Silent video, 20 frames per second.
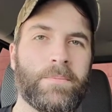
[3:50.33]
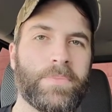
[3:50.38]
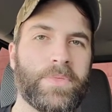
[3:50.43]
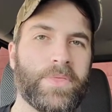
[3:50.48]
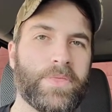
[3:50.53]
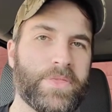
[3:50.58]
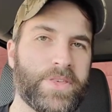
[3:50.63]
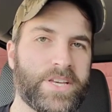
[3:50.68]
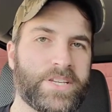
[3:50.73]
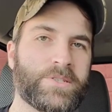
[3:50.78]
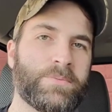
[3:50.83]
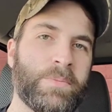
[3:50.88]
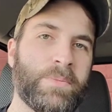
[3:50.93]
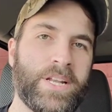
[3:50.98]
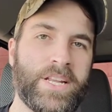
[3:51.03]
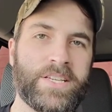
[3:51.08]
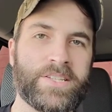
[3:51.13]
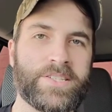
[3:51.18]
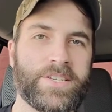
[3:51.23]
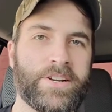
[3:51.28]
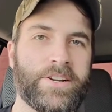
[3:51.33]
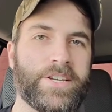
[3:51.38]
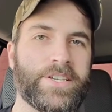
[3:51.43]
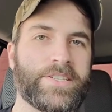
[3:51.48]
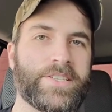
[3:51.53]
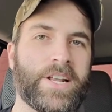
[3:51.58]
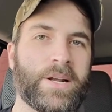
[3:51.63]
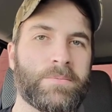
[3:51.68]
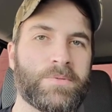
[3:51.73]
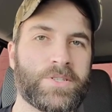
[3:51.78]
this mini series
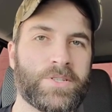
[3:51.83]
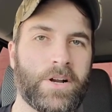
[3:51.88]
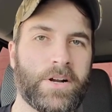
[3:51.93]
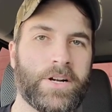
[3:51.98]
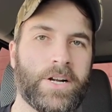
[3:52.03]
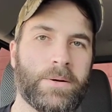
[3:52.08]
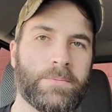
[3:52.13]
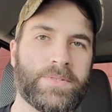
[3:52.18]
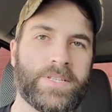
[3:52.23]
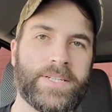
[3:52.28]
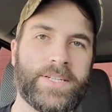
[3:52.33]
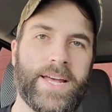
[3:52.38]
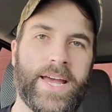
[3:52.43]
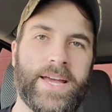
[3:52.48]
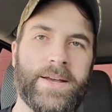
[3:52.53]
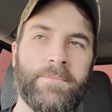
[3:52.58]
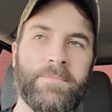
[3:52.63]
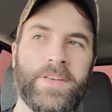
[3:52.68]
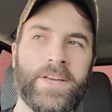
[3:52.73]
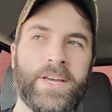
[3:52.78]
that I'm starting up today.